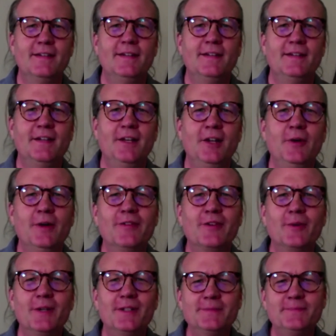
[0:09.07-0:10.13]
Hello
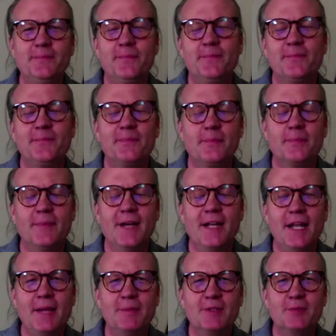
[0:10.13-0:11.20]
everyone, my
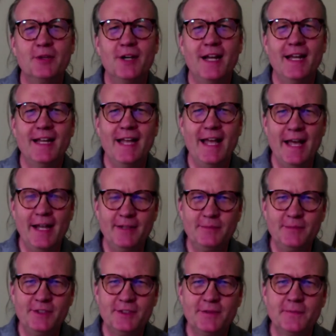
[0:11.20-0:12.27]
name is Brian
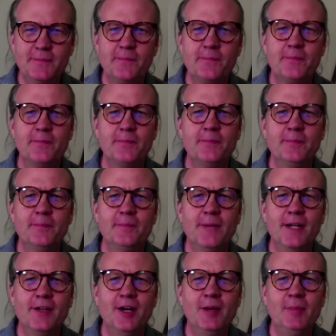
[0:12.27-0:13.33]
Adams. My
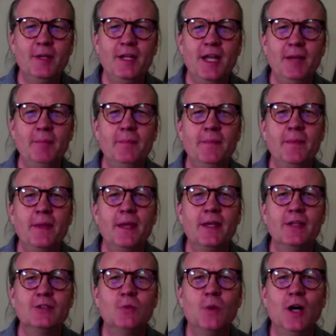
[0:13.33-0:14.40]
Dharma name
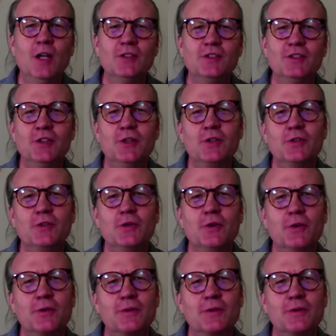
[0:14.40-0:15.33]
is SeongDeok.